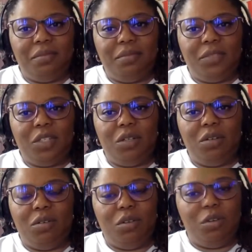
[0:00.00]

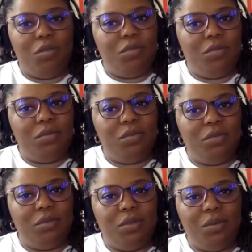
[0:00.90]

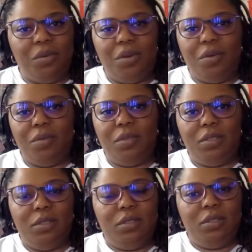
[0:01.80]

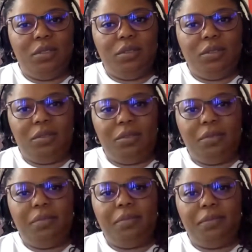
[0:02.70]

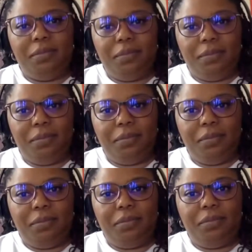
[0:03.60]

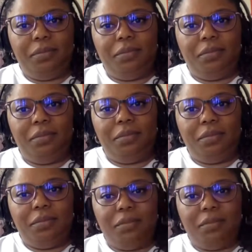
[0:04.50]

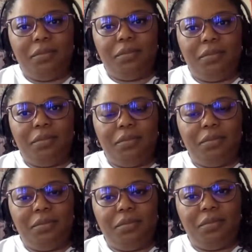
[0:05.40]

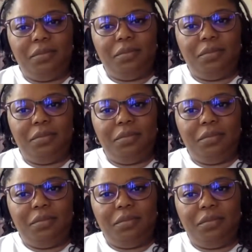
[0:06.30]

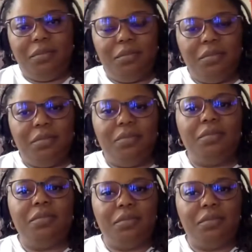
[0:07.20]
(not speaking)